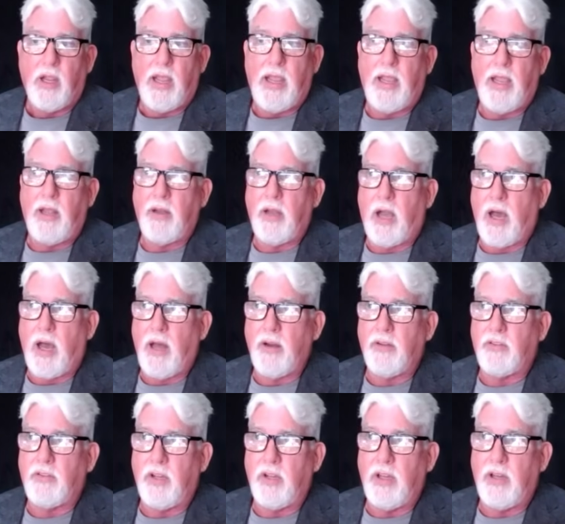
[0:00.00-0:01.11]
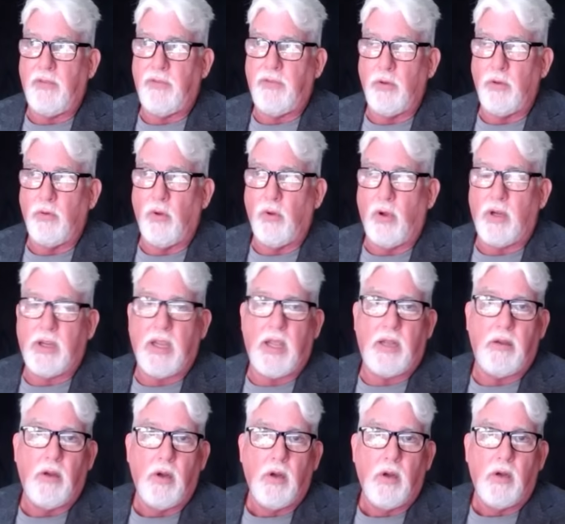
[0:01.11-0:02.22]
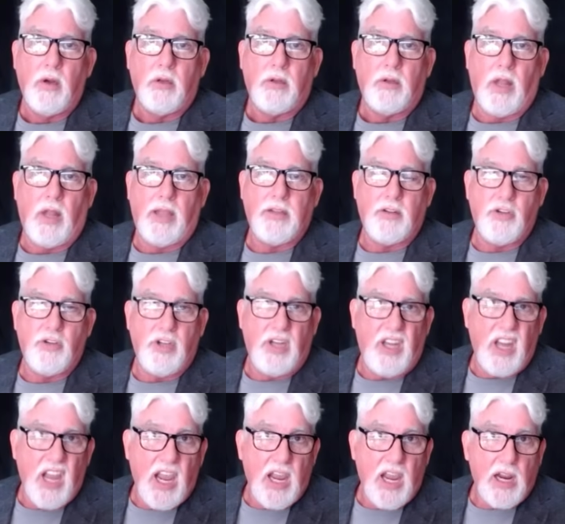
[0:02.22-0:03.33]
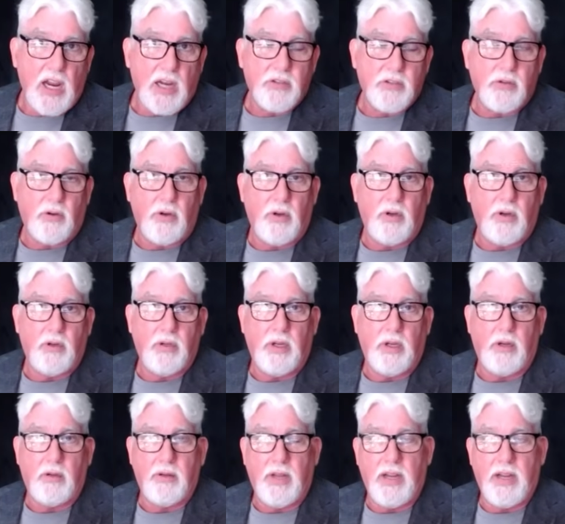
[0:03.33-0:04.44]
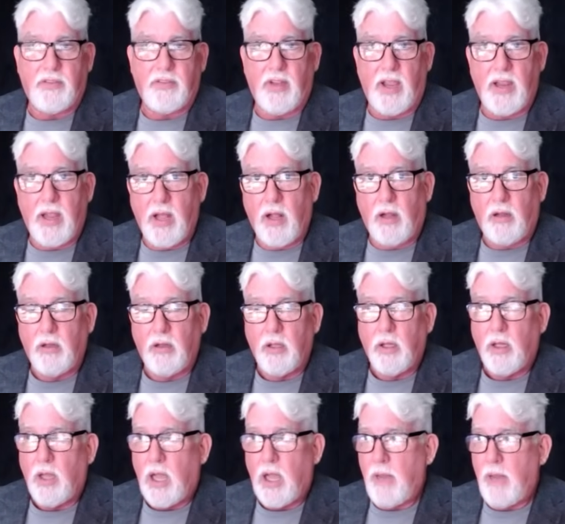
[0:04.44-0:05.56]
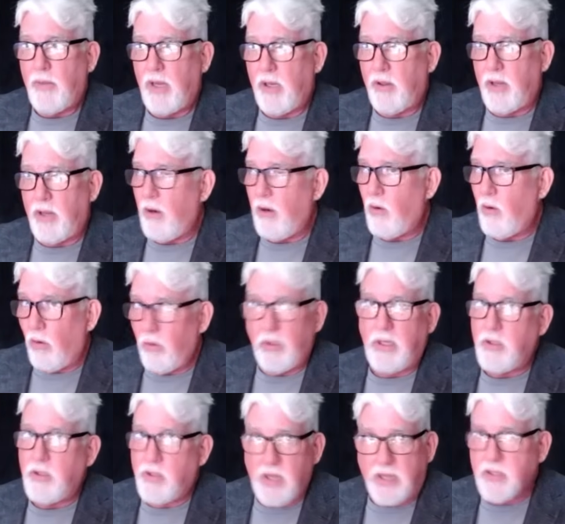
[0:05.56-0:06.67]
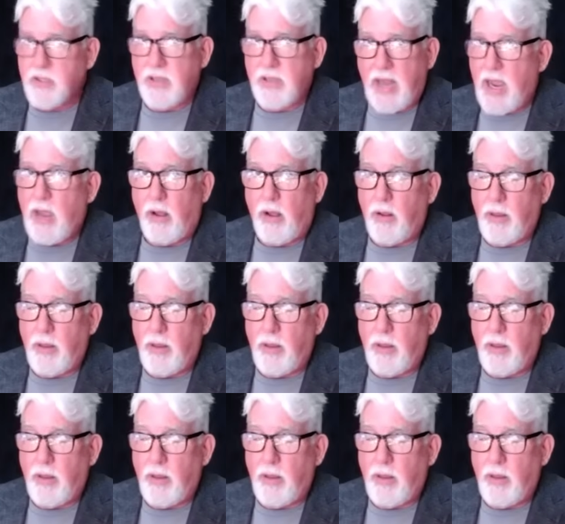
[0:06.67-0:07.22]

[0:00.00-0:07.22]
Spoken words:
And honestly, if you look at like the GDX or the SIL, I mean, they're only just now.